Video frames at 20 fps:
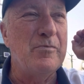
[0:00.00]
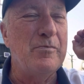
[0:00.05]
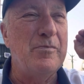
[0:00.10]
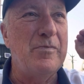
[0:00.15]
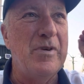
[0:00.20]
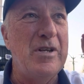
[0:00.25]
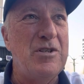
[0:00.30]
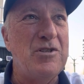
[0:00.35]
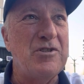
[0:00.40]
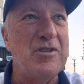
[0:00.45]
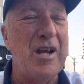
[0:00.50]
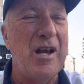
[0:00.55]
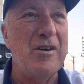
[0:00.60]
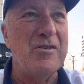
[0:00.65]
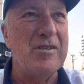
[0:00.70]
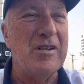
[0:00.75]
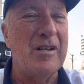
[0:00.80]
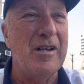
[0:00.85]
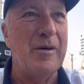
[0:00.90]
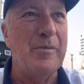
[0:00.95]
beach
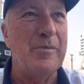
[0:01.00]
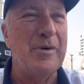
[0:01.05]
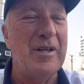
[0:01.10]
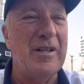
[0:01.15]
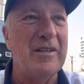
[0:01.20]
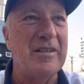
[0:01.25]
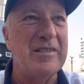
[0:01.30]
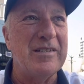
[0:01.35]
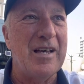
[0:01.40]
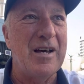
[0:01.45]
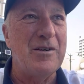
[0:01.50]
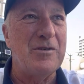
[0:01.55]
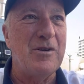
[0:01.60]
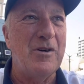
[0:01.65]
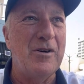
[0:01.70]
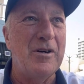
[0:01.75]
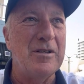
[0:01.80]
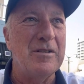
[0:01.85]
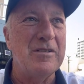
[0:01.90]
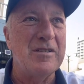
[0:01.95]
chairs and umbrellas out
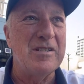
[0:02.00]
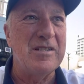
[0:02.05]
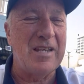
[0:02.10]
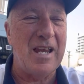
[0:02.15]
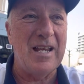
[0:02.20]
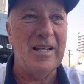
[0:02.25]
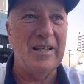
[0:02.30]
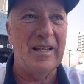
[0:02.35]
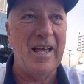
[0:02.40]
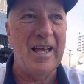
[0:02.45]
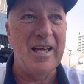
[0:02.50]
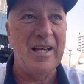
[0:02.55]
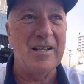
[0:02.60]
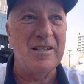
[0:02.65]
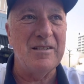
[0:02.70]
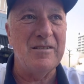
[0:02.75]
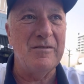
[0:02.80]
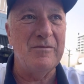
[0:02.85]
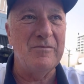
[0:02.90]
on state land